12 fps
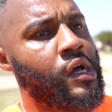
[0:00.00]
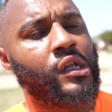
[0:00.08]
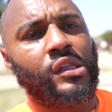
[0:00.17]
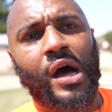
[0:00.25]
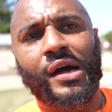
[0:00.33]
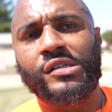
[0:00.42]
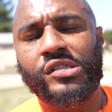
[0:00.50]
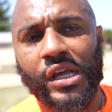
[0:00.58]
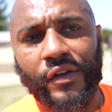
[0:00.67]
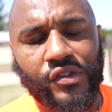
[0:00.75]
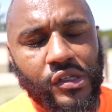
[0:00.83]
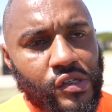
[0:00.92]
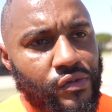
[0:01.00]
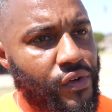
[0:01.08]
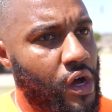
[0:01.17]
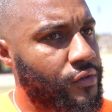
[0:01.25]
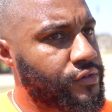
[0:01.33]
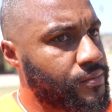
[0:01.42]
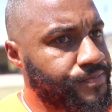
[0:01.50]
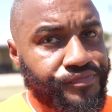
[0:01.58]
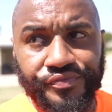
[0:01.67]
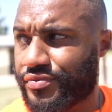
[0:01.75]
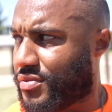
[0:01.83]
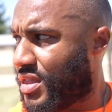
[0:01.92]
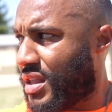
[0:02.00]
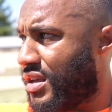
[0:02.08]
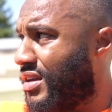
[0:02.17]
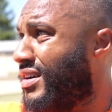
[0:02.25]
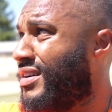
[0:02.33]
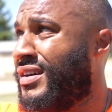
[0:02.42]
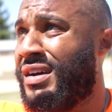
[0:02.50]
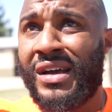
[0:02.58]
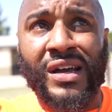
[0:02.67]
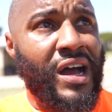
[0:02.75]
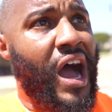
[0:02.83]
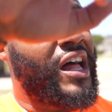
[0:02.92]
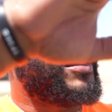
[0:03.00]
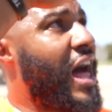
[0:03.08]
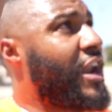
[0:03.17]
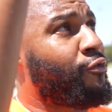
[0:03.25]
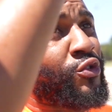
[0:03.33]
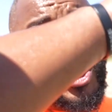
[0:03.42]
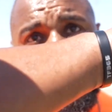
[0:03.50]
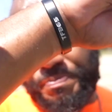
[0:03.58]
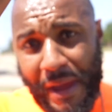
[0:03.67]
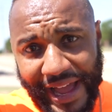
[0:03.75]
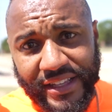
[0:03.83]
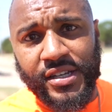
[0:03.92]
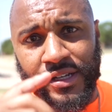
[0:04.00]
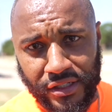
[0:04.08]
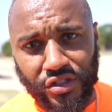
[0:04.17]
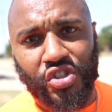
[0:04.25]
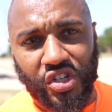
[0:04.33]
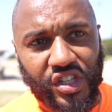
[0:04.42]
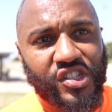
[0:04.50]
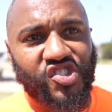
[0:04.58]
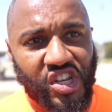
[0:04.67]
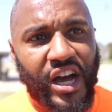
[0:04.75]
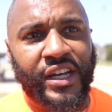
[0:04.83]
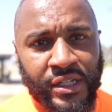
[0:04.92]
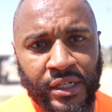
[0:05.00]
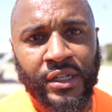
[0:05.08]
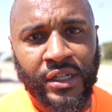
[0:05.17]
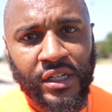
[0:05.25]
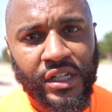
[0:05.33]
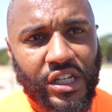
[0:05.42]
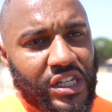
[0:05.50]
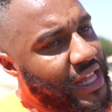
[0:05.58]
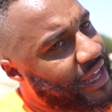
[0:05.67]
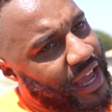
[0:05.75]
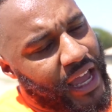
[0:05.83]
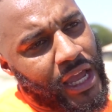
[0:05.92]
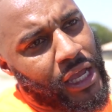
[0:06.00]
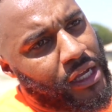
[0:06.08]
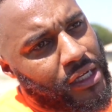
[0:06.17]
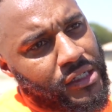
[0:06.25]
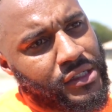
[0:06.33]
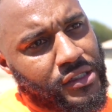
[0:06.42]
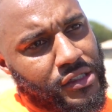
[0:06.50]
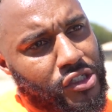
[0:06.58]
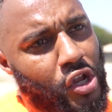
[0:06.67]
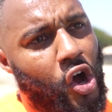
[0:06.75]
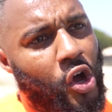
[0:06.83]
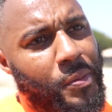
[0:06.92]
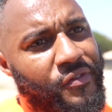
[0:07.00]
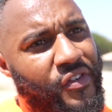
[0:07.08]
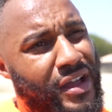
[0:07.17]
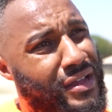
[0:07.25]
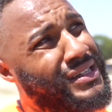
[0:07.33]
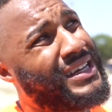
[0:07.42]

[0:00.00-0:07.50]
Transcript: a lot of safety's involved, a lot of respect to the son. You're like, hey, your dog will be fine. You're